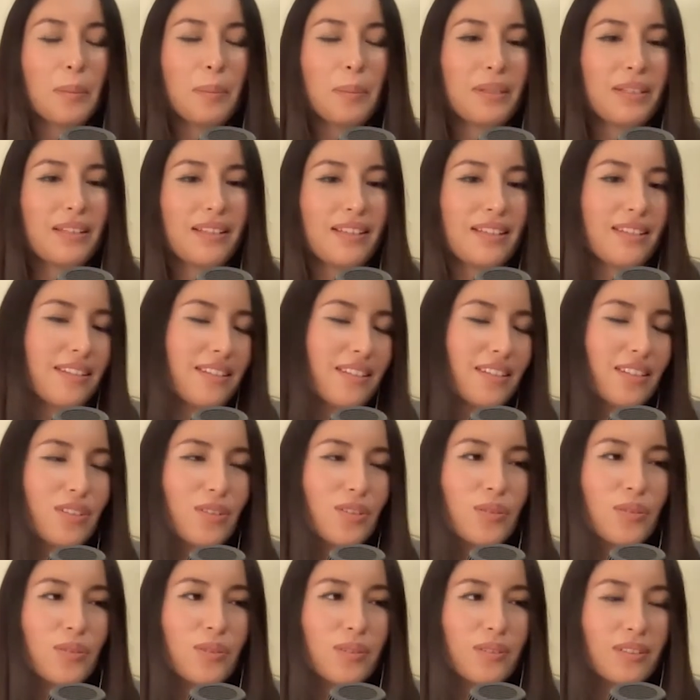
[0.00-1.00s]
but like, you
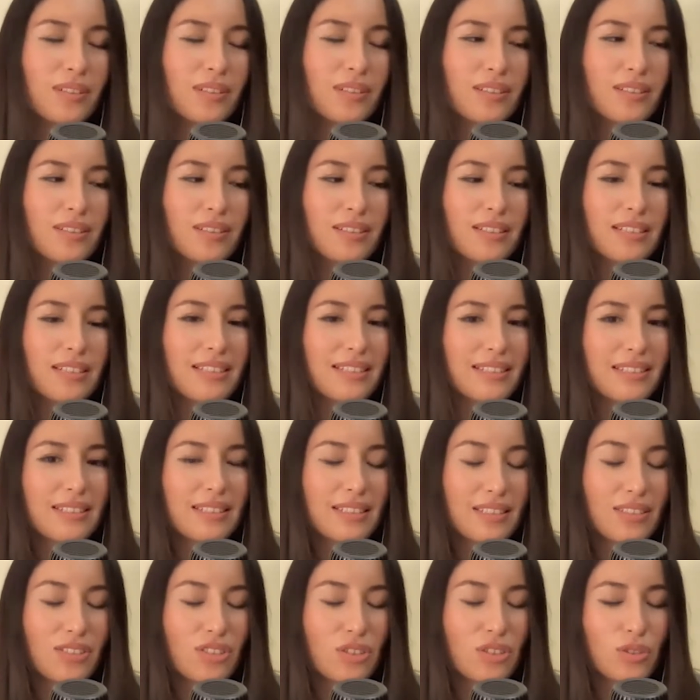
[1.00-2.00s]
know,
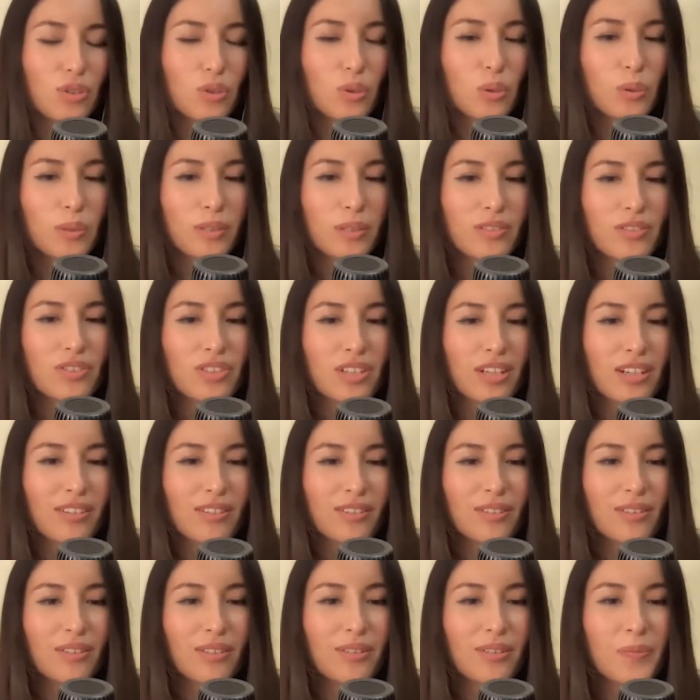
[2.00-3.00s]
it's cool in
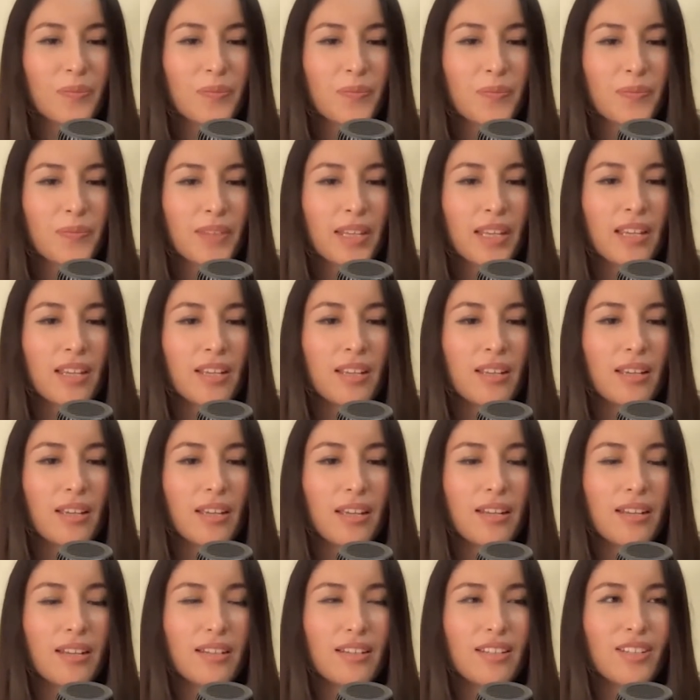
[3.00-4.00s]
general.
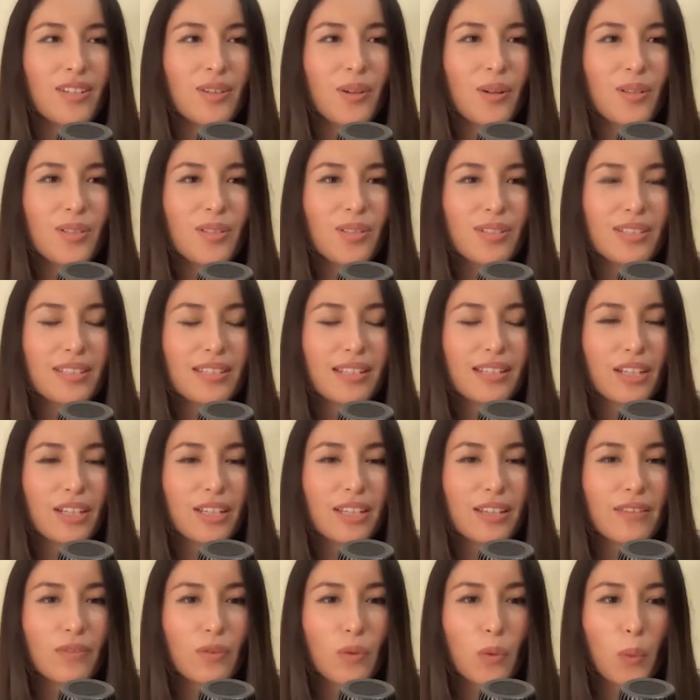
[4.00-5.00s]
And you also did a
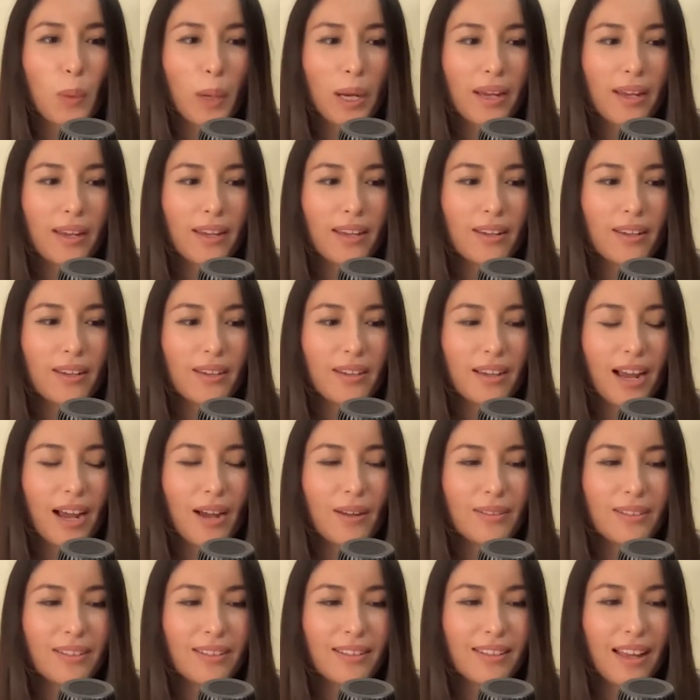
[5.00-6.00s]
giveaway.
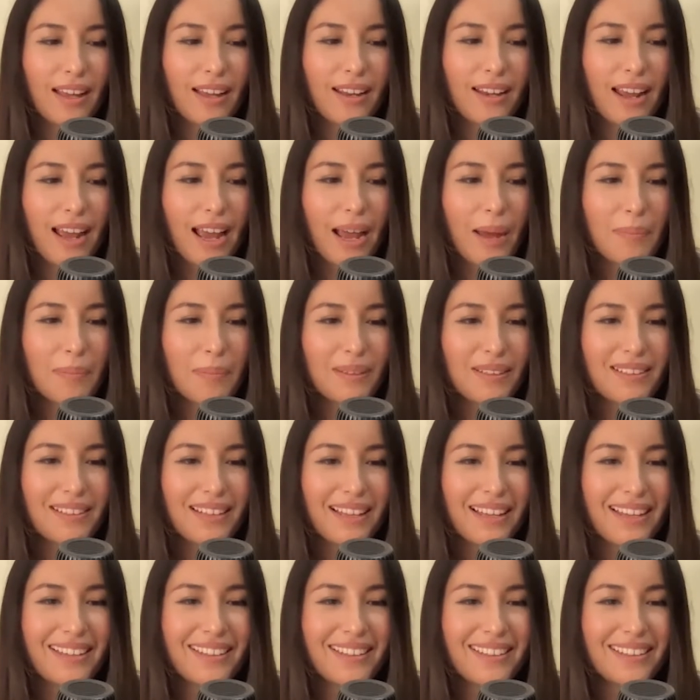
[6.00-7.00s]
How did that happen?
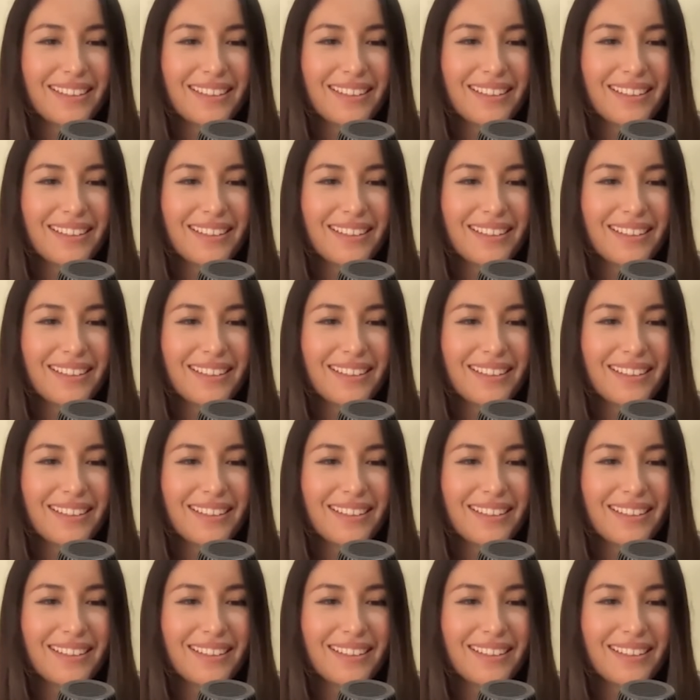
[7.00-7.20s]
Like,